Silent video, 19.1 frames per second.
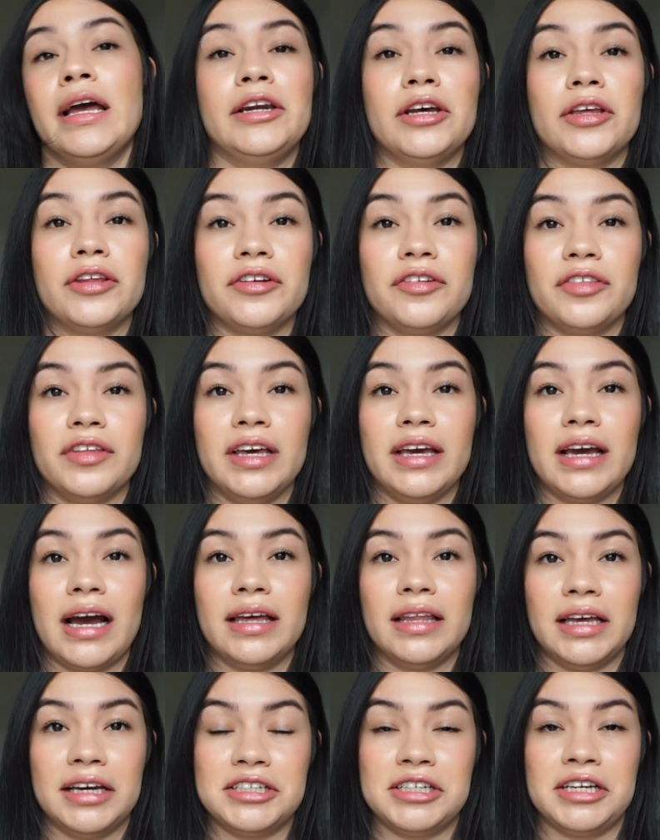Another thing
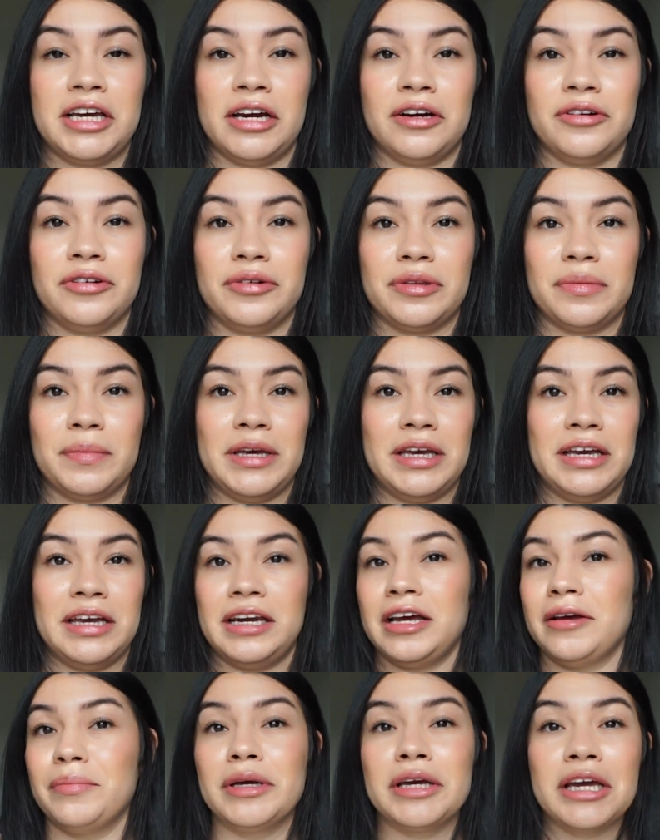I like to carry with me, and
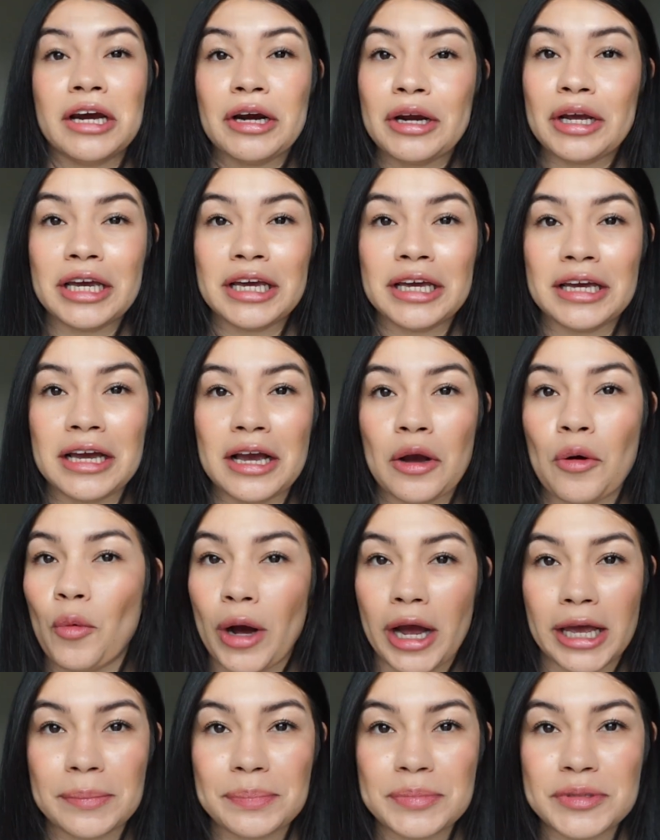I've been carrying
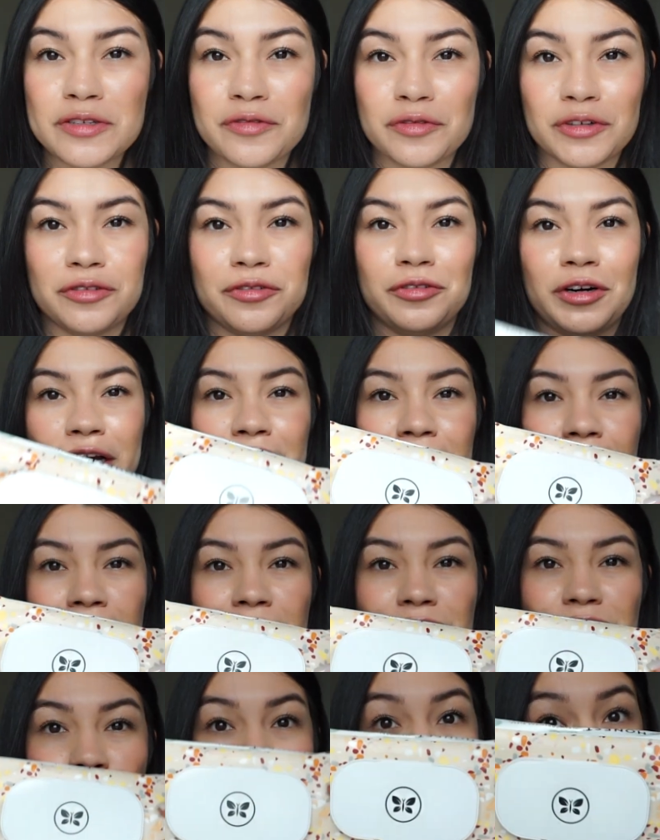wipes for freaking
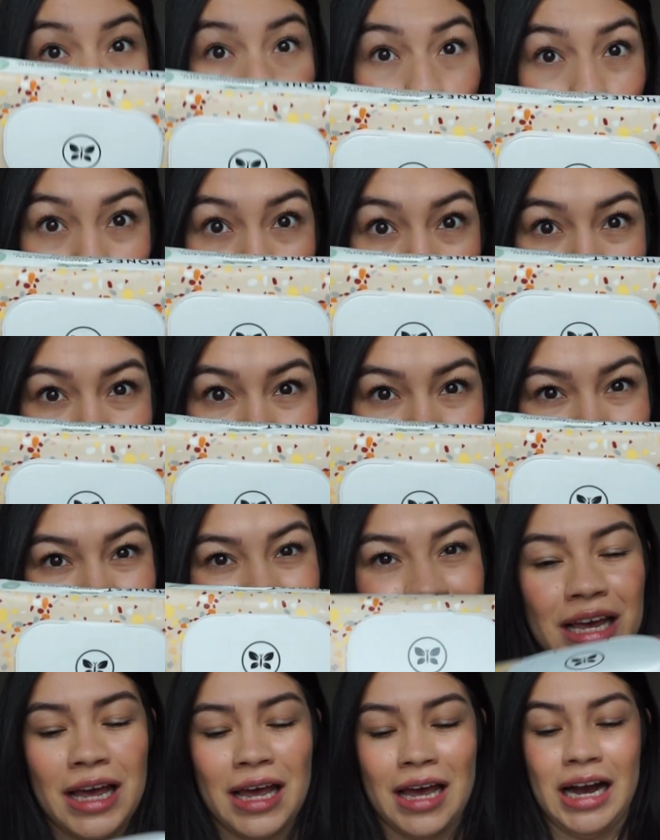ever, are
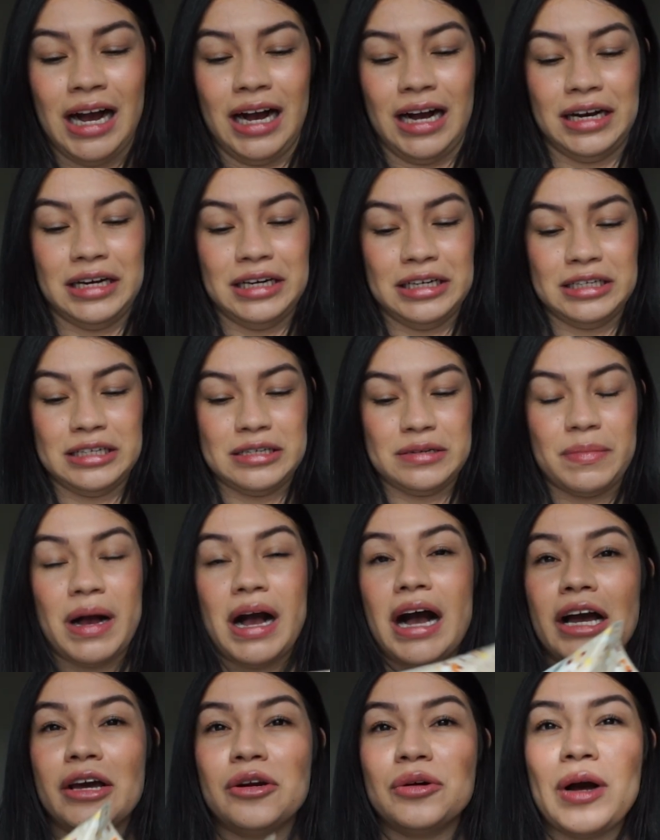wipes.
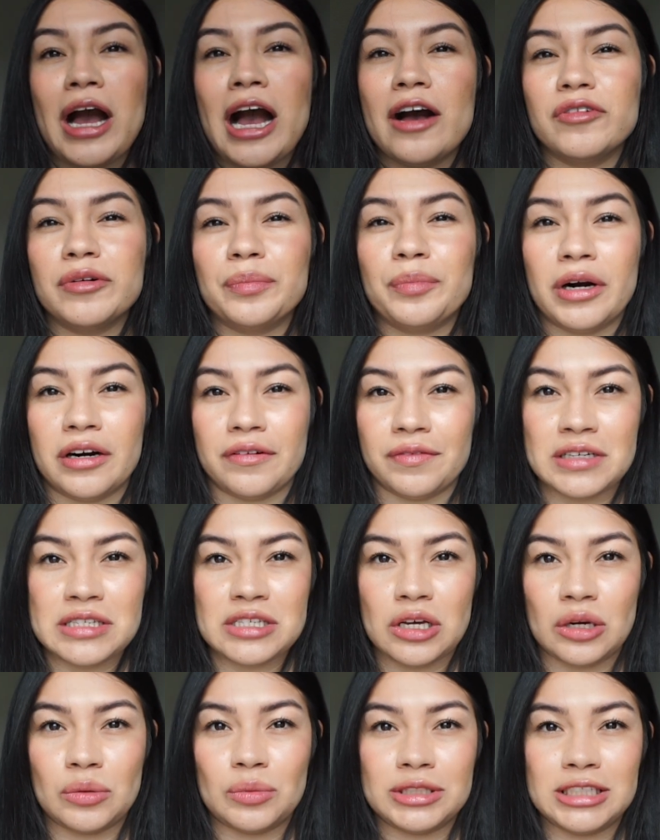I don't have a
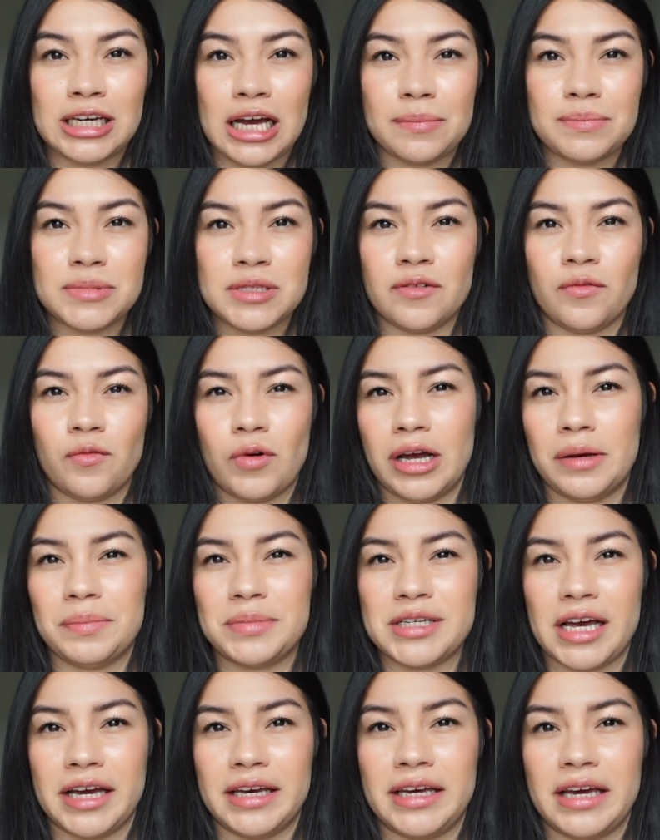preference on what types of
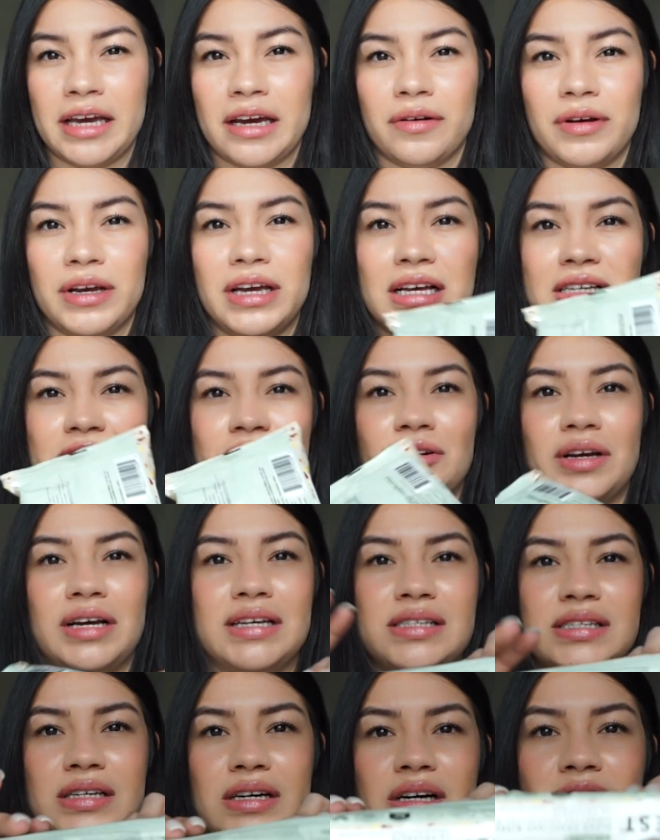wipes I carry as long
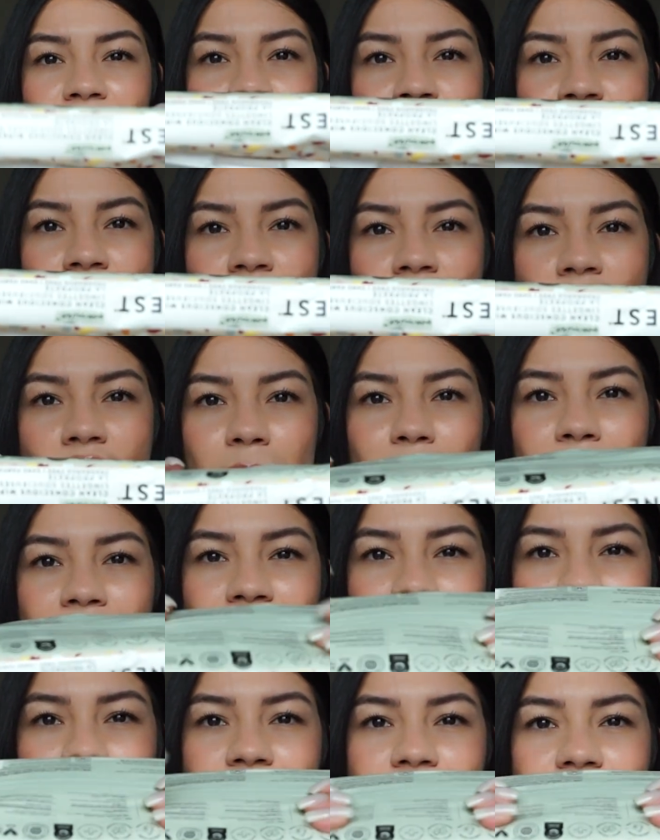as they're
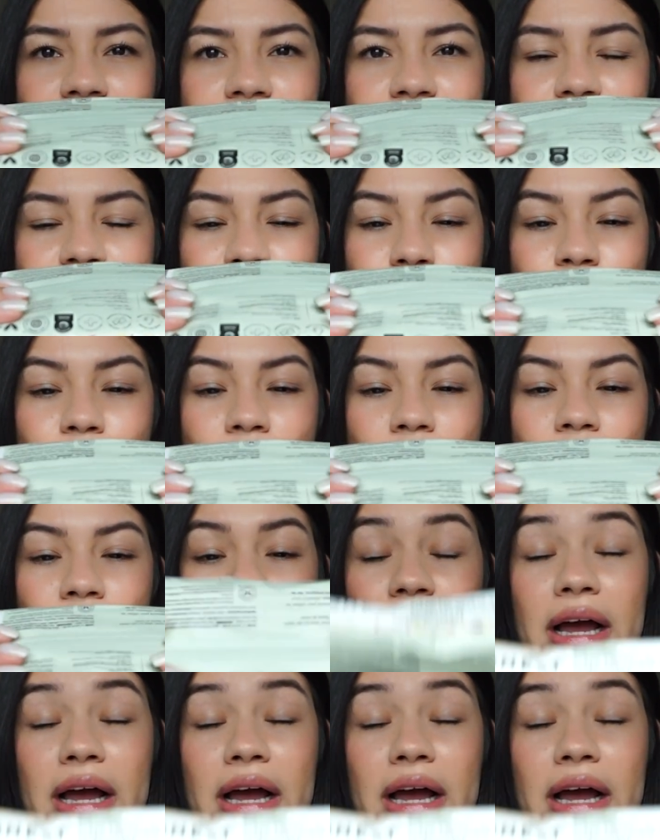compacted and small.